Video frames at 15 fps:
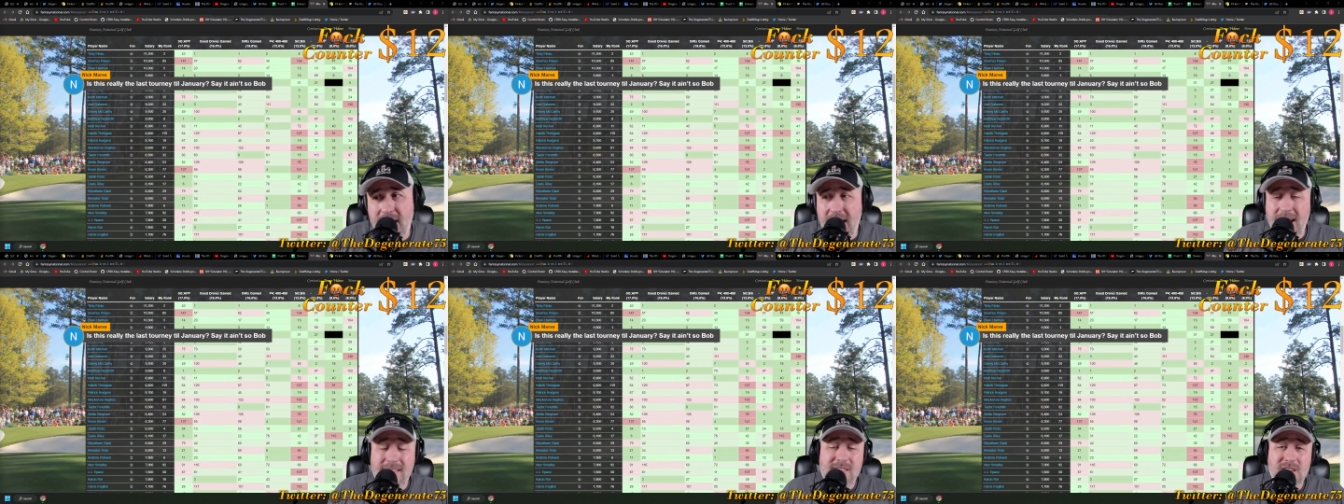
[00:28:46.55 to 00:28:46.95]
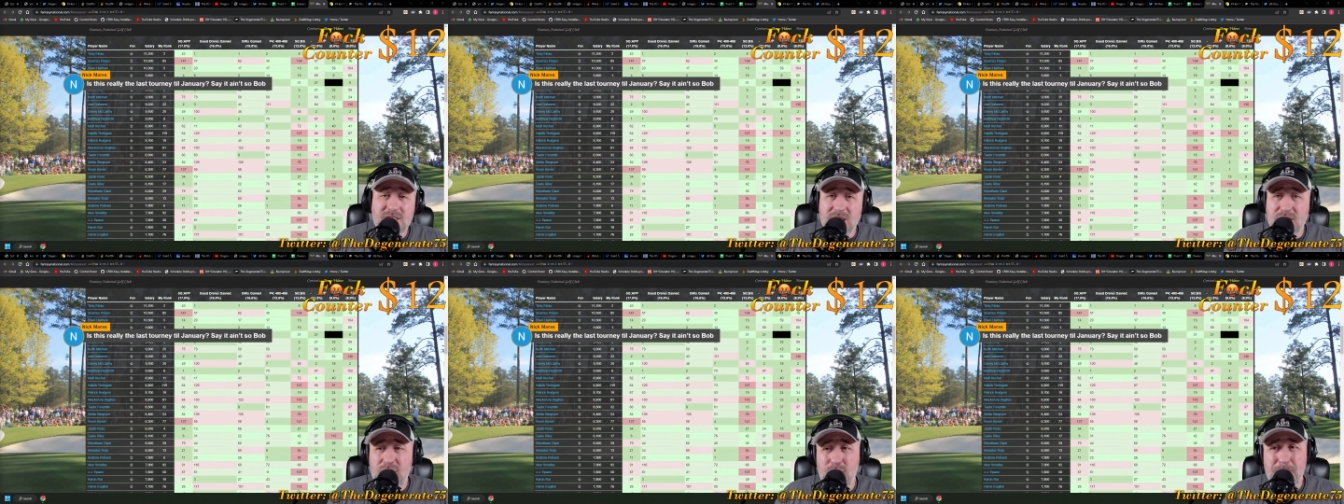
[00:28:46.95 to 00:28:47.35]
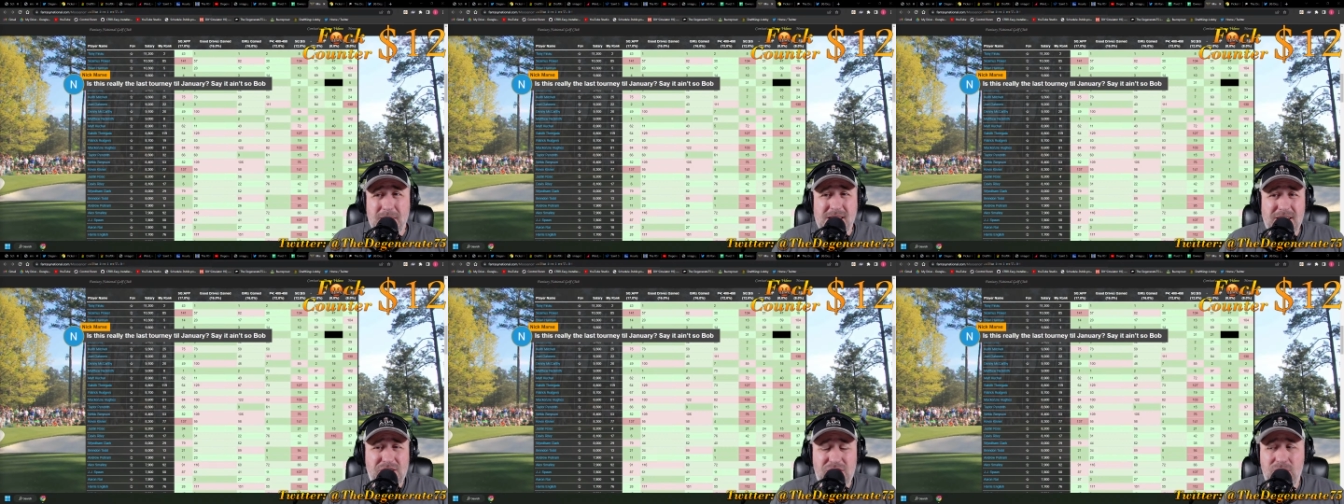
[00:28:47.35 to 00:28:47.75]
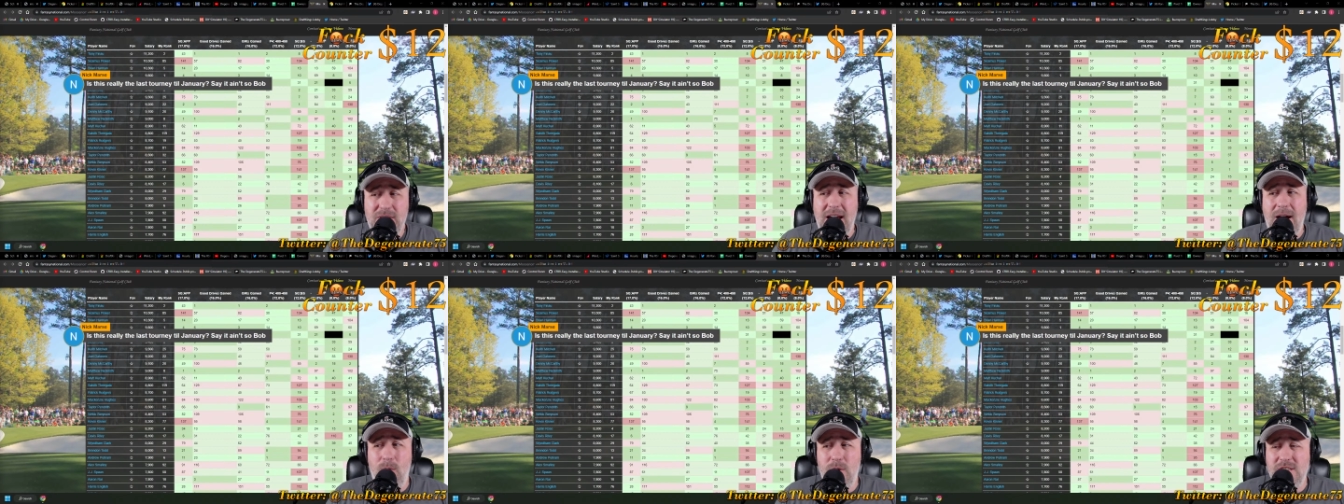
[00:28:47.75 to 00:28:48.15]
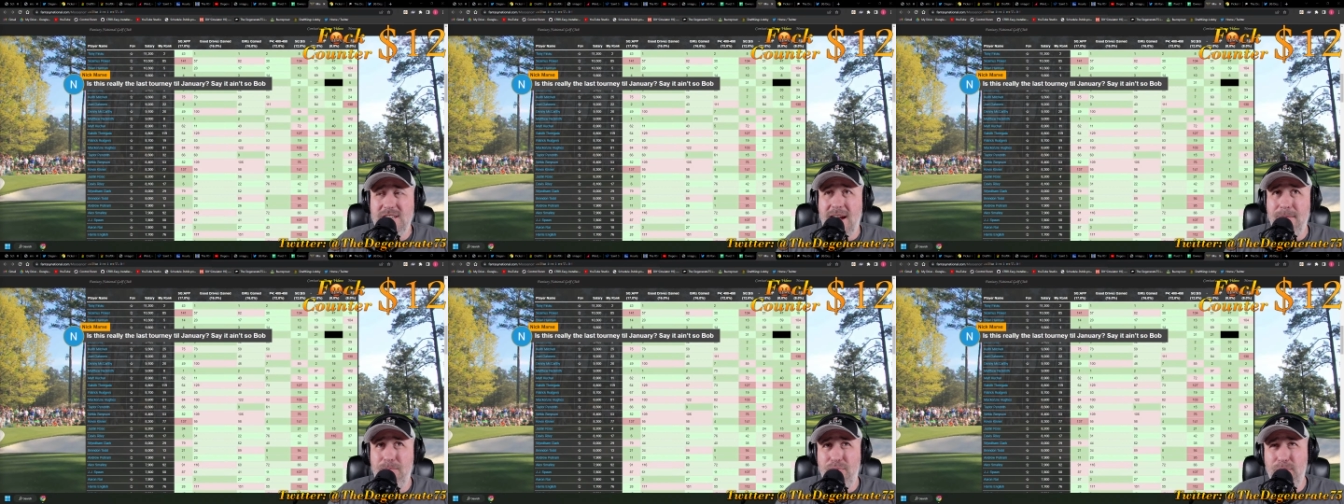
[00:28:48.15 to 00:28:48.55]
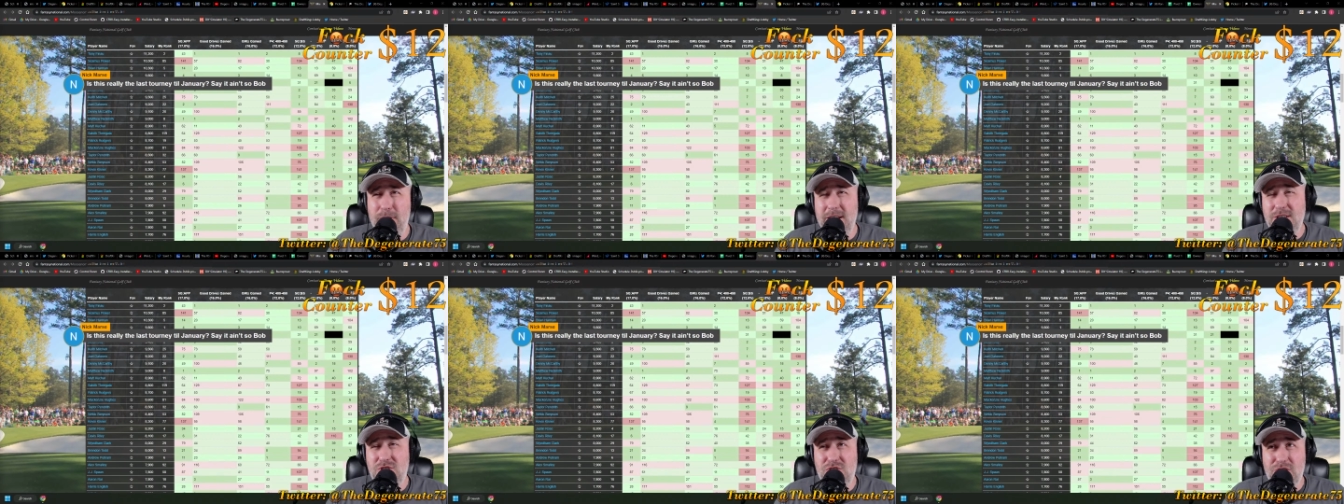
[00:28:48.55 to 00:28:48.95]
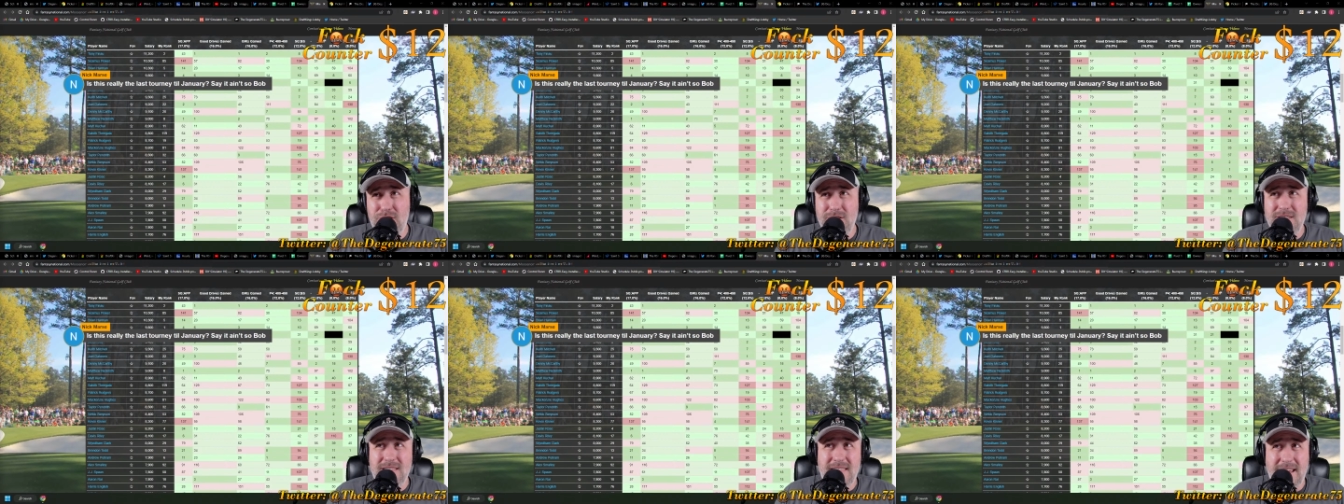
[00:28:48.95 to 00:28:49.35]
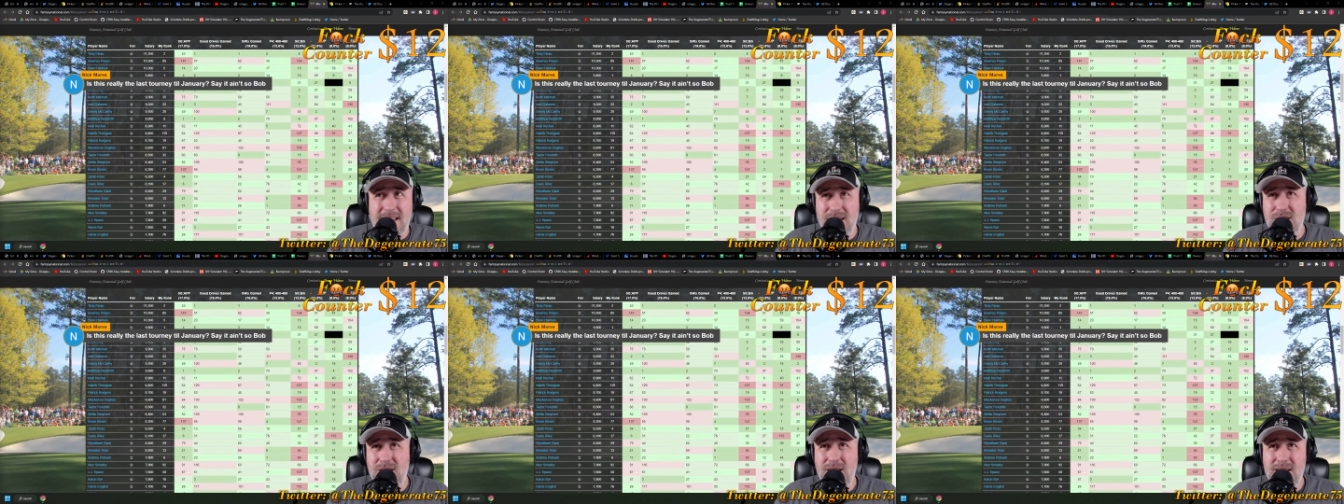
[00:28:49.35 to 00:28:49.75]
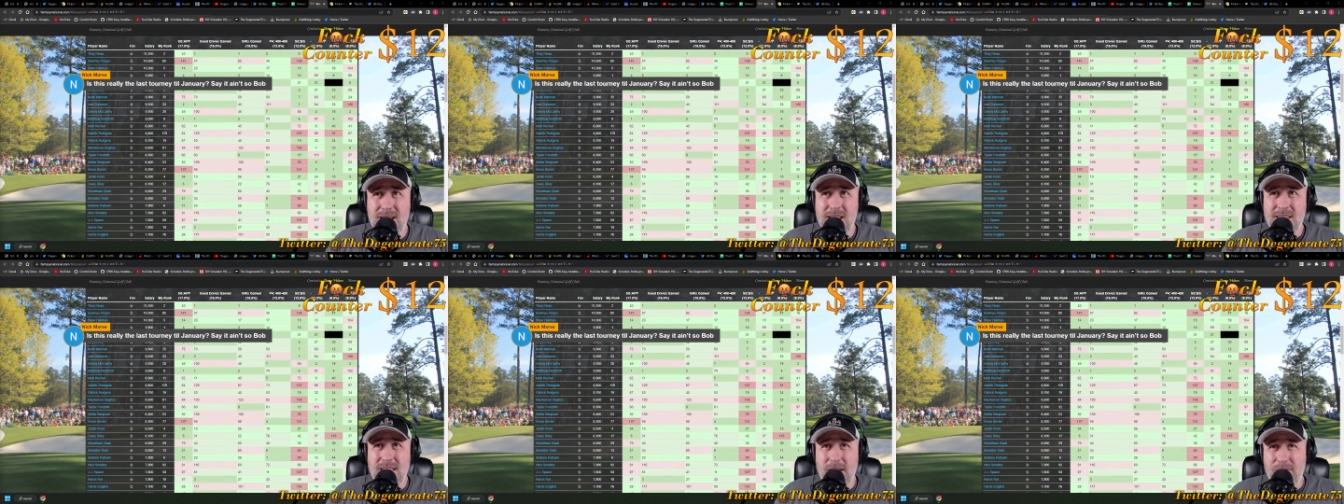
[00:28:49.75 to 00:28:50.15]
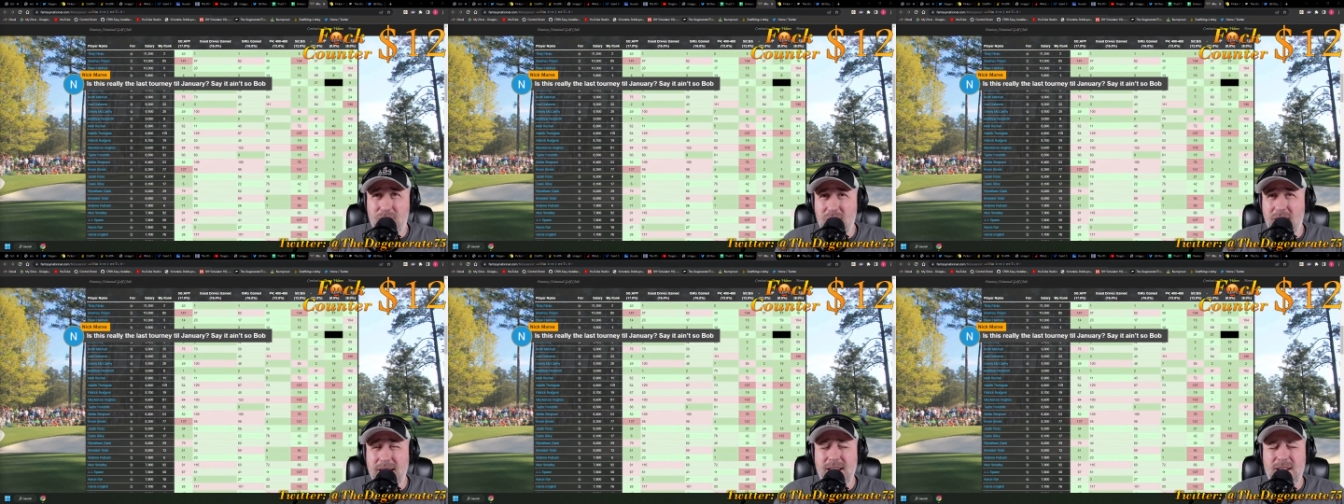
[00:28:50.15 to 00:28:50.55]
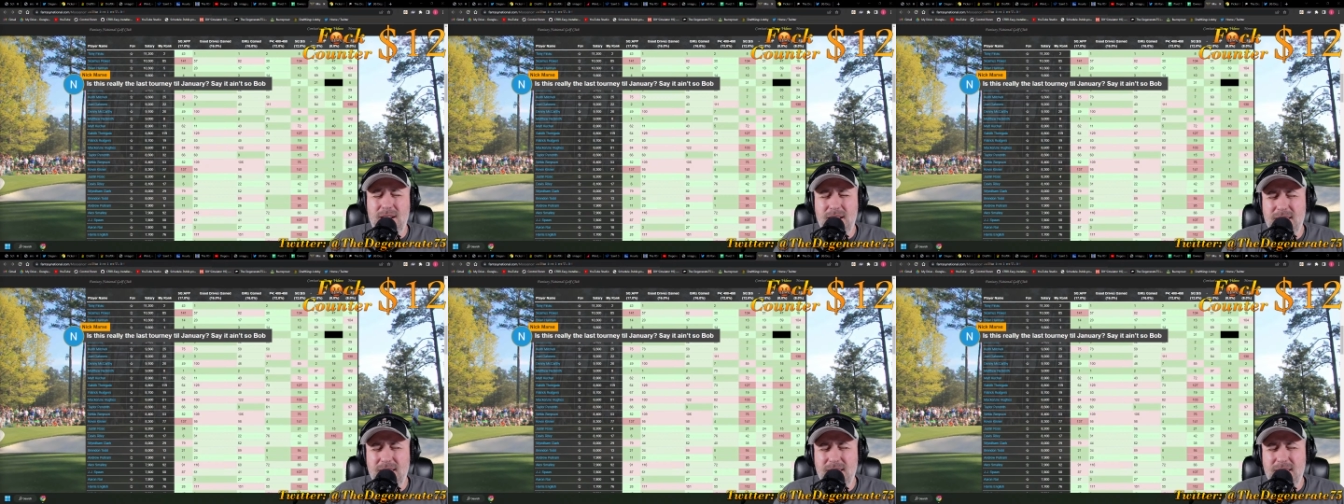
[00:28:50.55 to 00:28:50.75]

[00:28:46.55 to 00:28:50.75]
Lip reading: And there's the QBE shootout, which I'm pretty sure that they've done it.